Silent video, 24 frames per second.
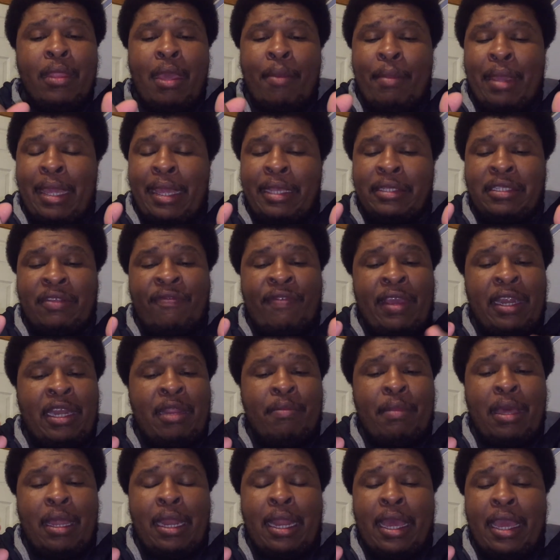I mean, he's
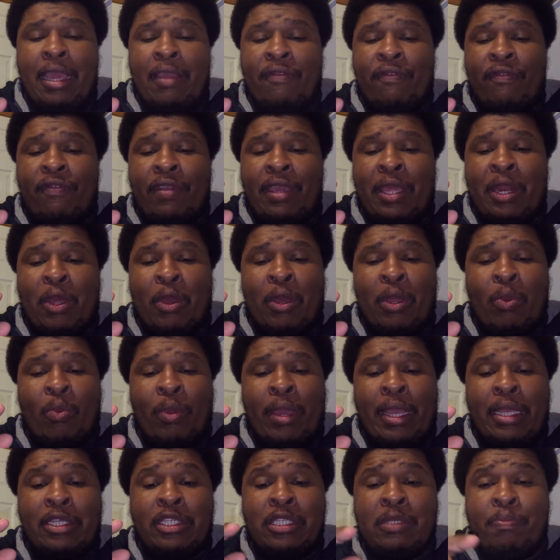affected my life, you know, in
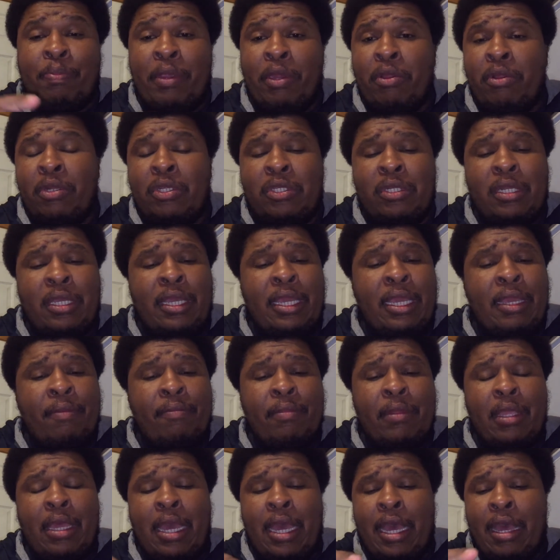ways
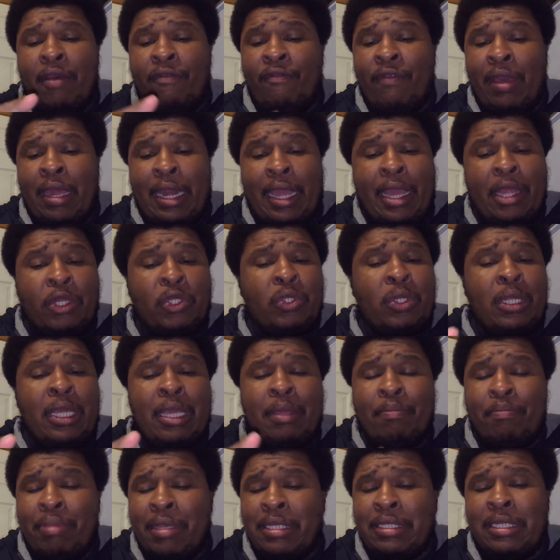spiritually, uh,
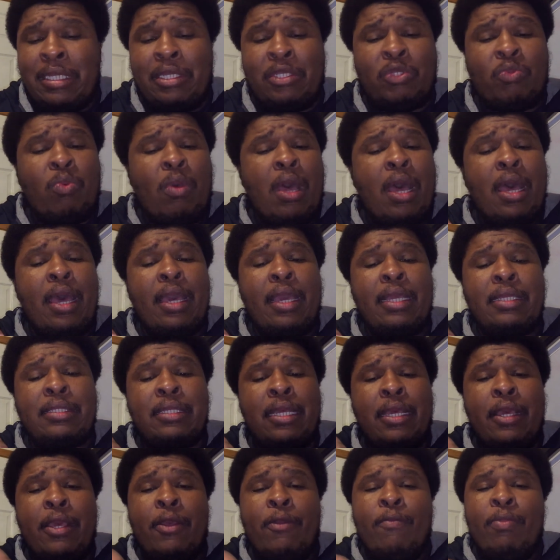financially, business-wise.
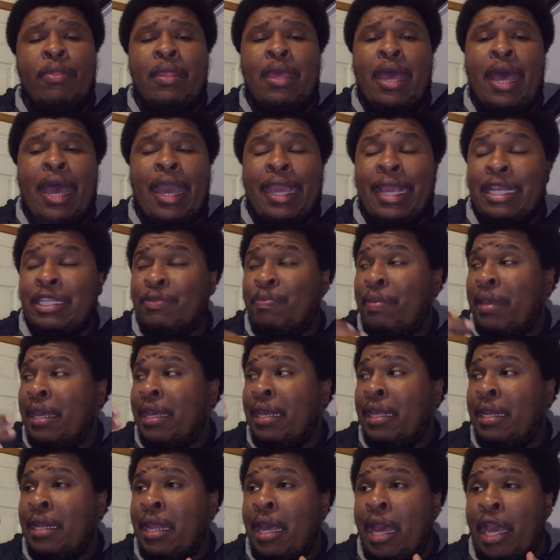Uh, he's
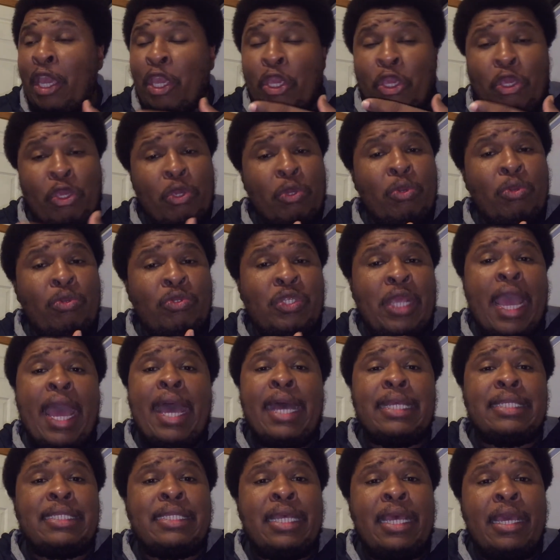been a huge
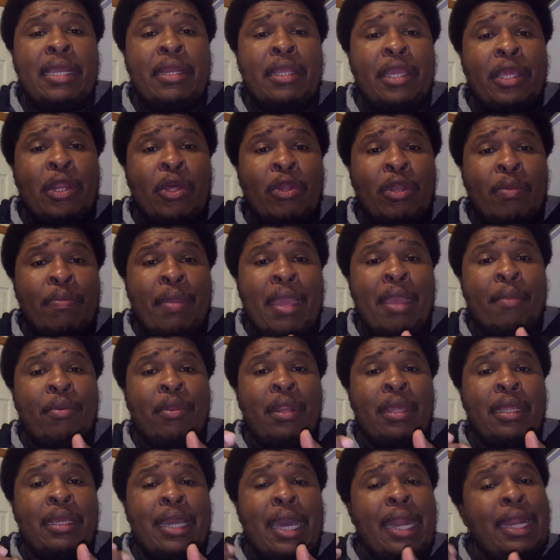asset, you know, to be able
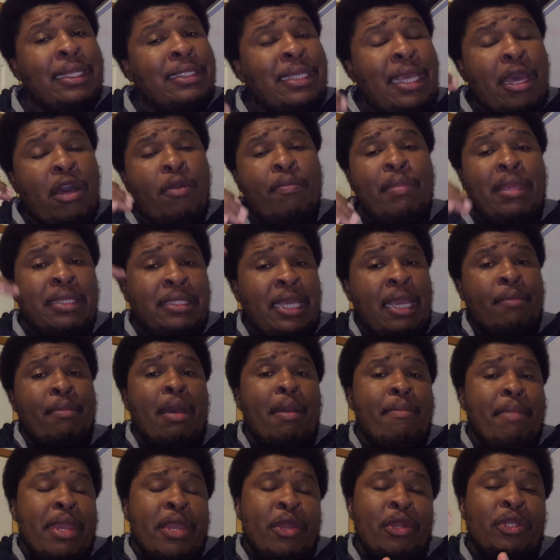to kind of help me take
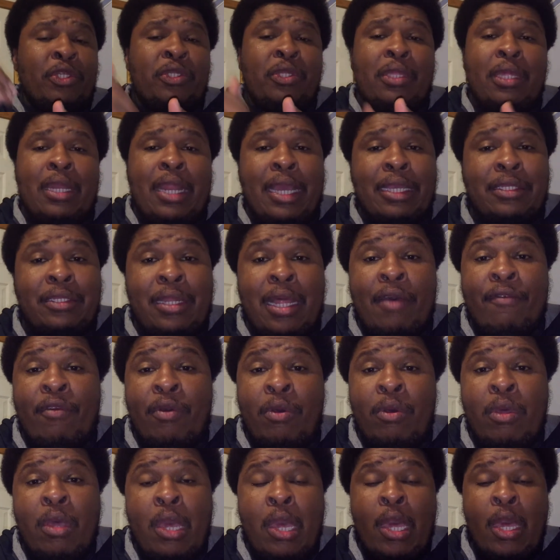my marriage to the next
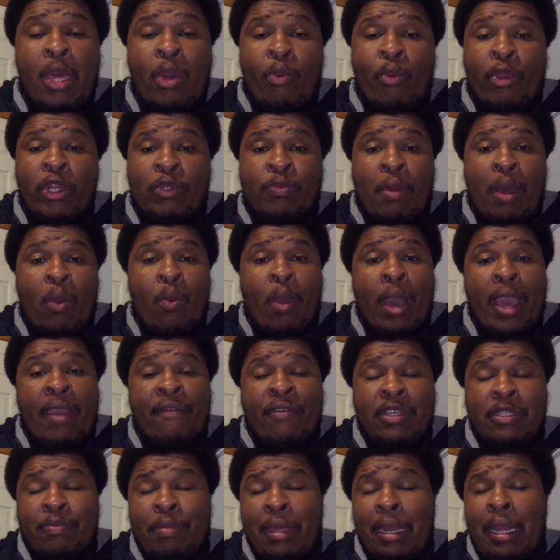level, which my
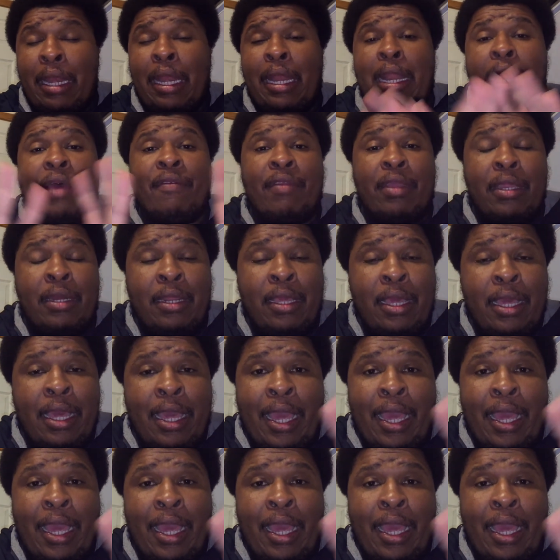wife has been loving.